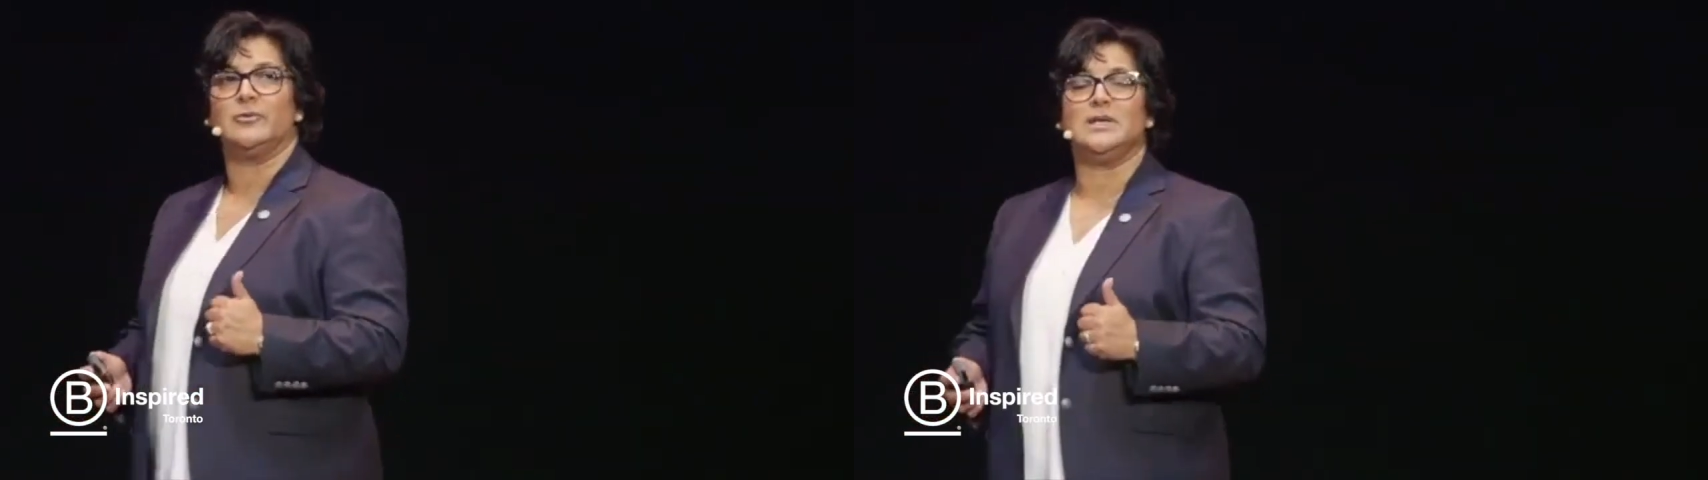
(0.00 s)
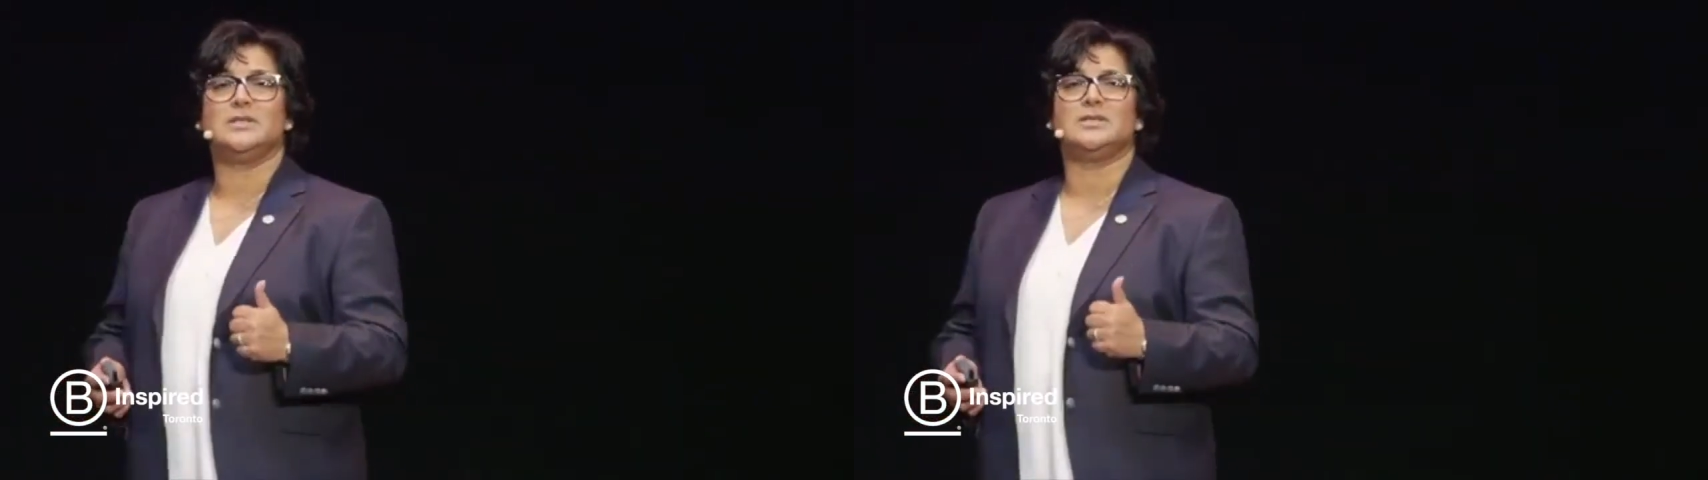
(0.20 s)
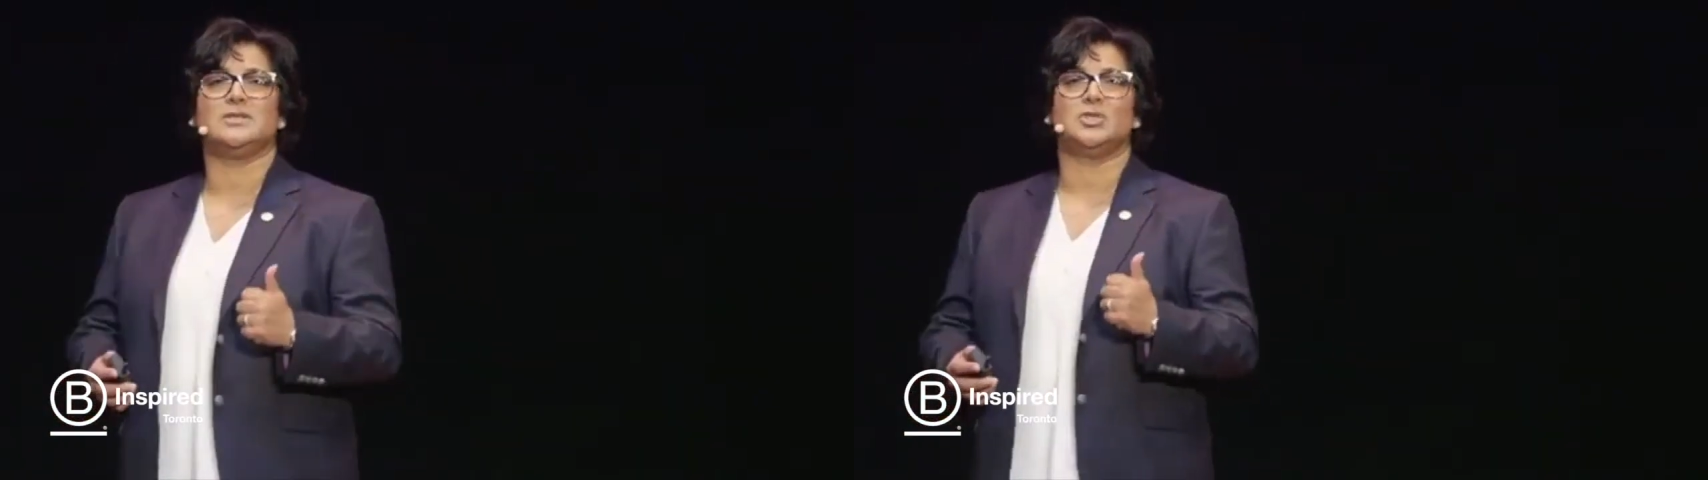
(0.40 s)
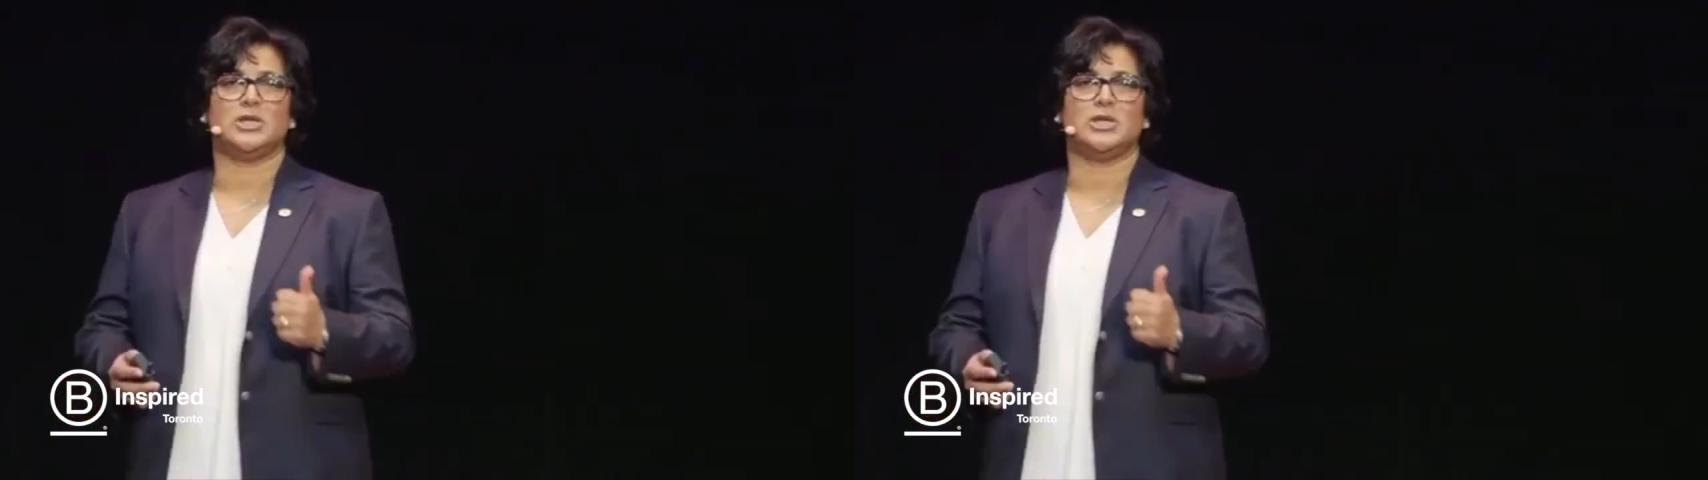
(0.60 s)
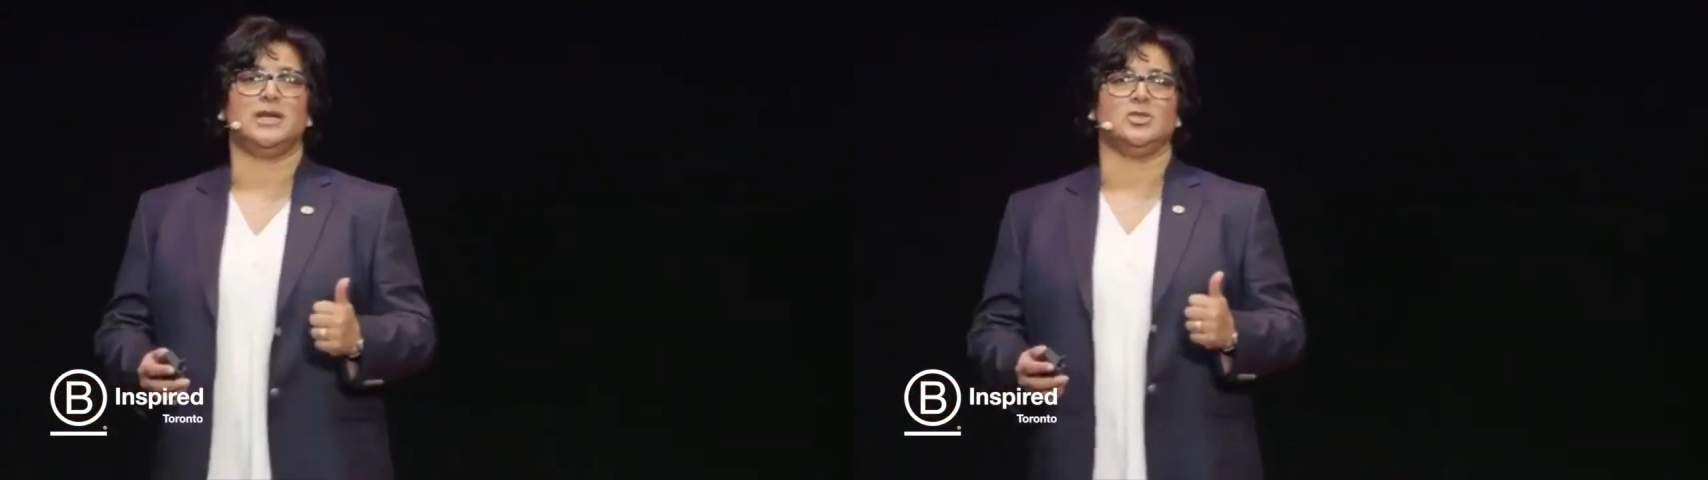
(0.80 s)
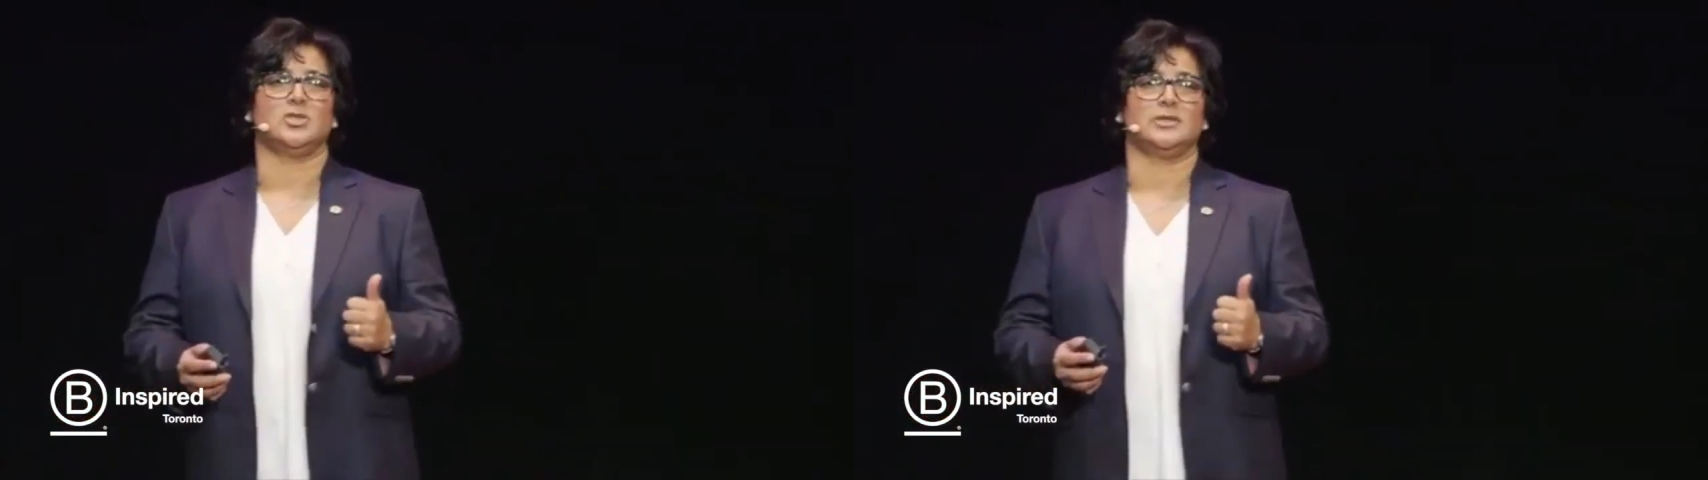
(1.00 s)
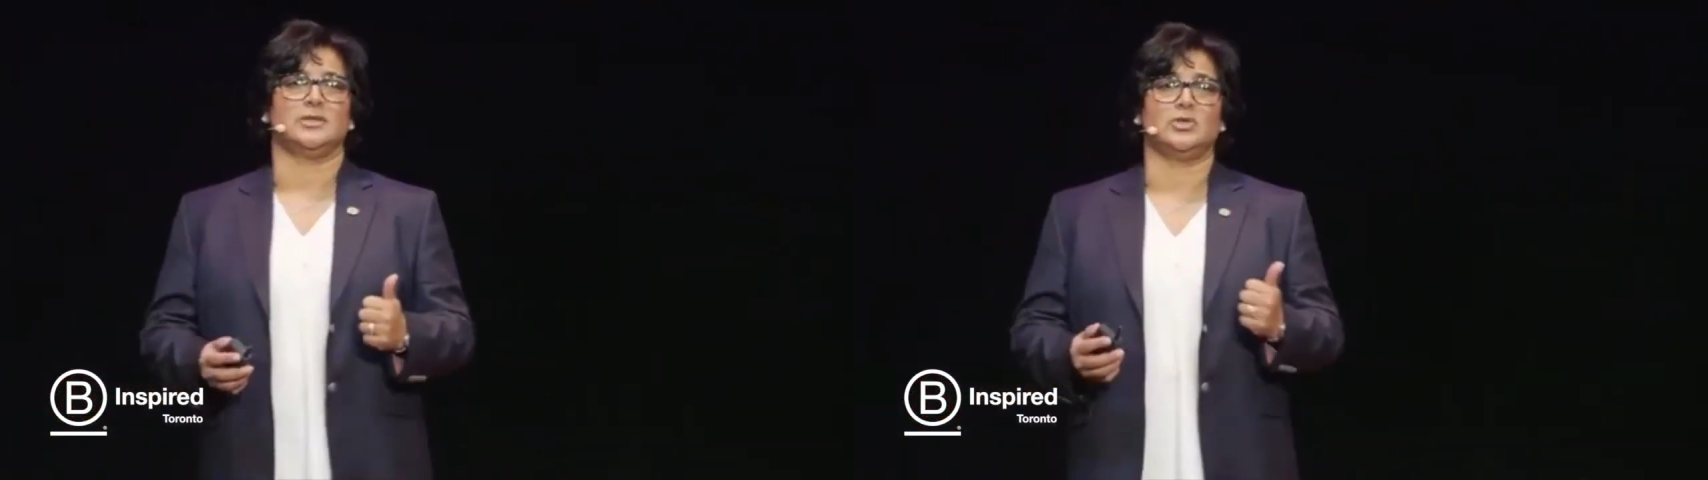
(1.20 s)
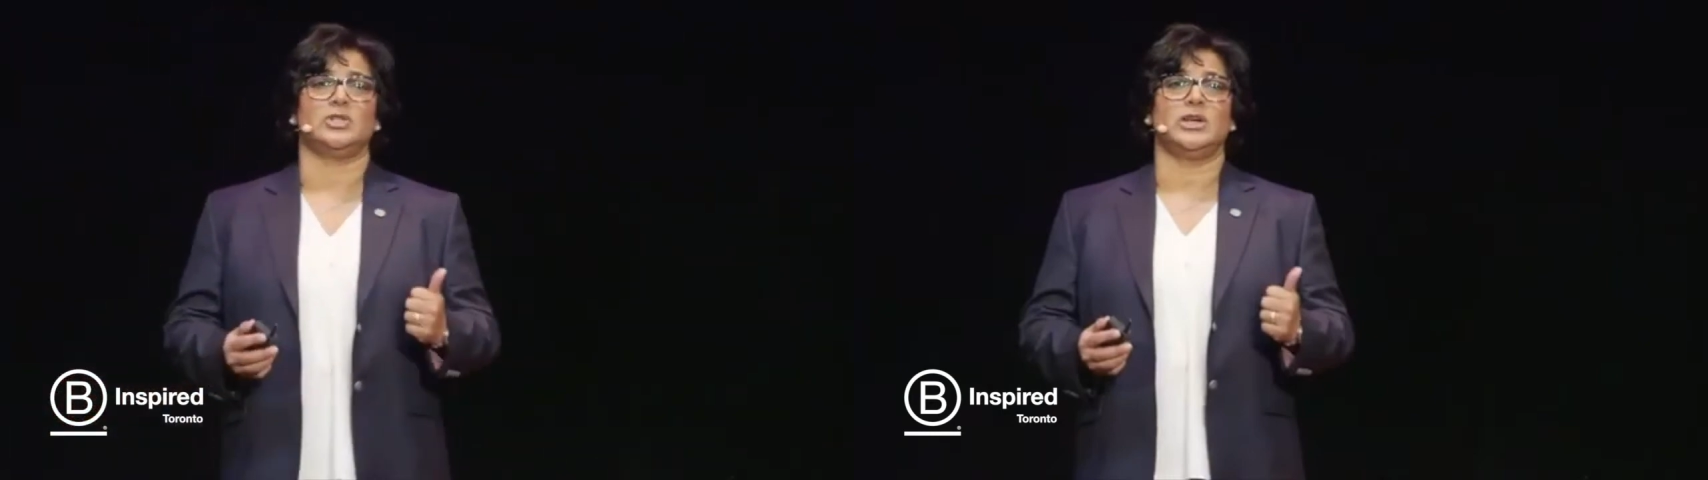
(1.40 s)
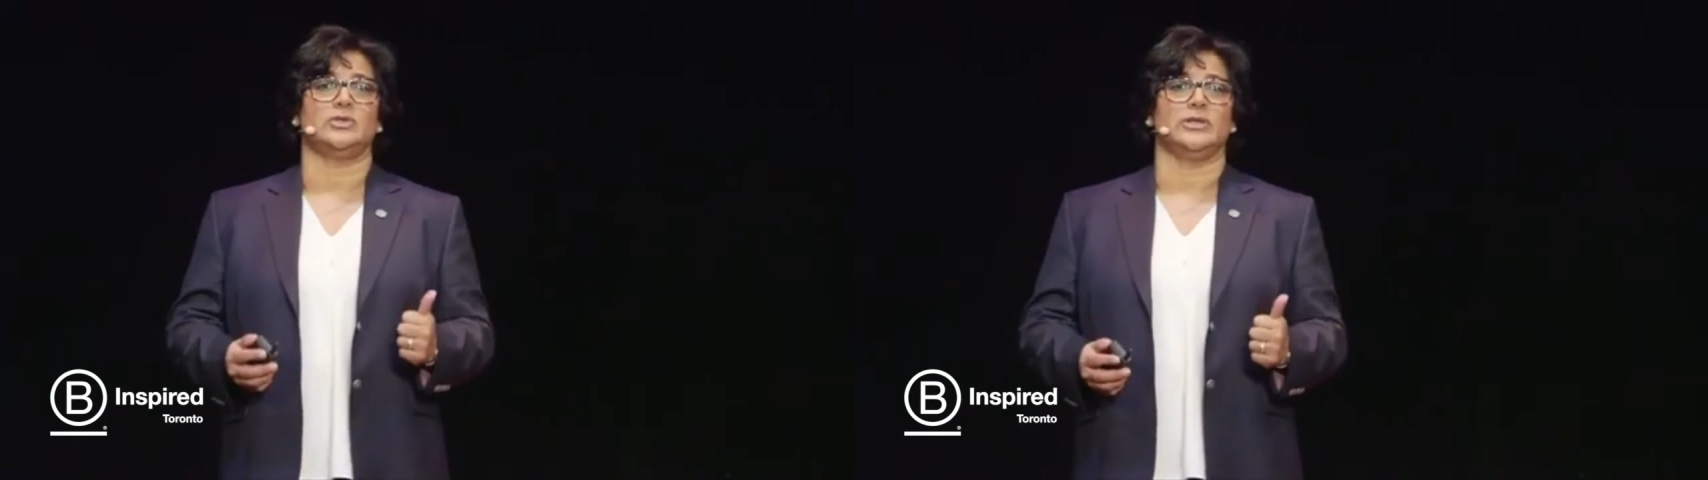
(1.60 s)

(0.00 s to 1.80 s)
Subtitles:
to change the trajectory